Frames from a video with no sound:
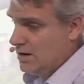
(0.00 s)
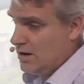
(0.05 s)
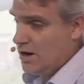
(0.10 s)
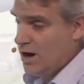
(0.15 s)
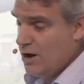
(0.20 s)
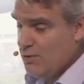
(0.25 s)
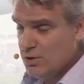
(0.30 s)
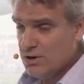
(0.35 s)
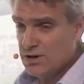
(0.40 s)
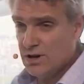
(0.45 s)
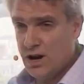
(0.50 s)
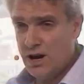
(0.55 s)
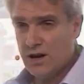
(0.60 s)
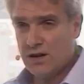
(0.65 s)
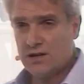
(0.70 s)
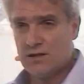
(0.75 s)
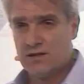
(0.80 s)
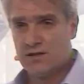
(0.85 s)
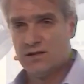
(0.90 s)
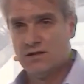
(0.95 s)
I would
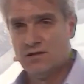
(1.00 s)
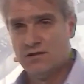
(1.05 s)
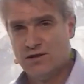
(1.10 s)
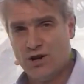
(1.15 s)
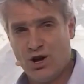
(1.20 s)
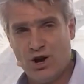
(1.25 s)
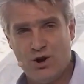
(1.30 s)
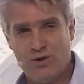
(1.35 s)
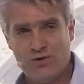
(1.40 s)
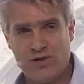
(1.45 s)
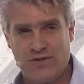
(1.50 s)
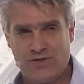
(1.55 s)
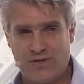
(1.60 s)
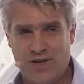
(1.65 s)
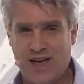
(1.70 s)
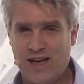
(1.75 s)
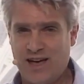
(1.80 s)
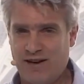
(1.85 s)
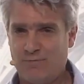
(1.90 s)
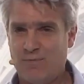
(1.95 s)
like to know that
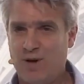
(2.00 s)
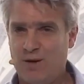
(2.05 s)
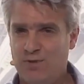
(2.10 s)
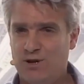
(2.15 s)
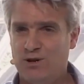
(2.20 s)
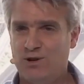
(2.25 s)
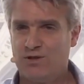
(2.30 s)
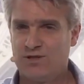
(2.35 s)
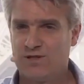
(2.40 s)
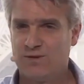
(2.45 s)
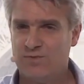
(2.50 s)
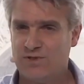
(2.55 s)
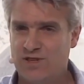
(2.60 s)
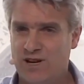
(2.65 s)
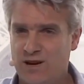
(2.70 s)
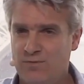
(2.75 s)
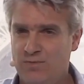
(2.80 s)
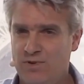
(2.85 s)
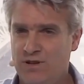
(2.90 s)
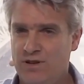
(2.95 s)
they have maybe gone some
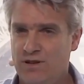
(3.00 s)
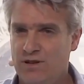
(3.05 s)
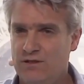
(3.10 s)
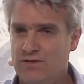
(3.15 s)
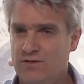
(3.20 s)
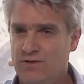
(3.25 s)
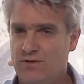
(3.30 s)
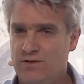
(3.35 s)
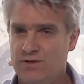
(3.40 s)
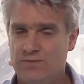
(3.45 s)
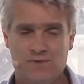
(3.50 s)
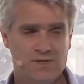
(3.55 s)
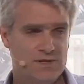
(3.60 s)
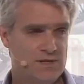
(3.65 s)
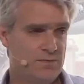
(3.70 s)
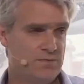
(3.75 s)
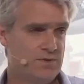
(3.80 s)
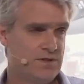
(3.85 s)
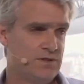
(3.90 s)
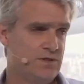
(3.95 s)
therapy
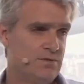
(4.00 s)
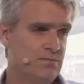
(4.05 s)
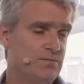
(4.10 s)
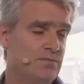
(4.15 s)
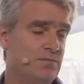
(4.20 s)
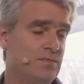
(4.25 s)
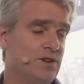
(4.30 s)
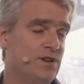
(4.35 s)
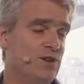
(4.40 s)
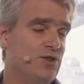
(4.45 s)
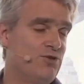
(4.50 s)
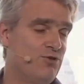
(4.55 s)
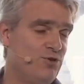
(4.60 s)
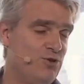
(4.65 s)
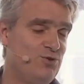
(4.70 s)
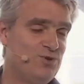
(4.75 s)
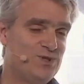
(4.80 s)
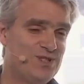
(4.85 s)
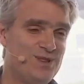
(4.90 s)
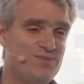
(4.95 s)

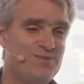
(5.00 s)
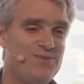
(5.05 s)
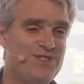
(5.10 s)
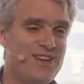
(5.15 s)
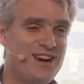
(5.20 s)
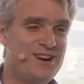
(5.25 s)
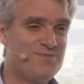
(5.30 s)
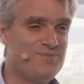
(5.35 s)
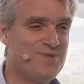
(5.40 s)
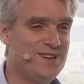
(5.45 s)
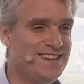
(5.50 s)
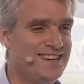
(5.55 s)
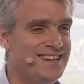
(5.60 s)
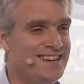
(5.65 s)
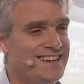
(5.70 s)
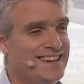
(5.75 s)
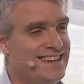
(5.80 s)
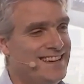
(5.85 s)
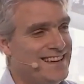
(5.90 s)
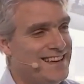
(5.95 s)
through some therapy
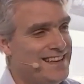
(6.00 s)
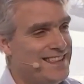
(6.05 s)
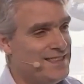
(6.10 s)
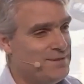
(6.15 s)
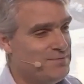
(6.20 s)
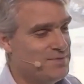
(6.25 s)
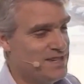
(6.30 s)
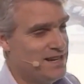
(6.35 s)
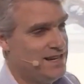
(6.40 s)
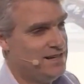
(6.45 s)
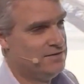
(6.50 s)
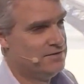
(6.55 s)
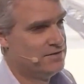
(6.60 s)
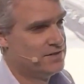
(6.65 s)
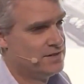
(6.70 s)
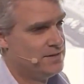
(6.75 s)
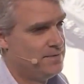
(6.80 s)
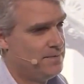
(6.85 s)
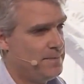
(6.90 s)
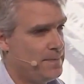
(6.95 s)

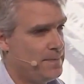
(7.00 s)
themselves.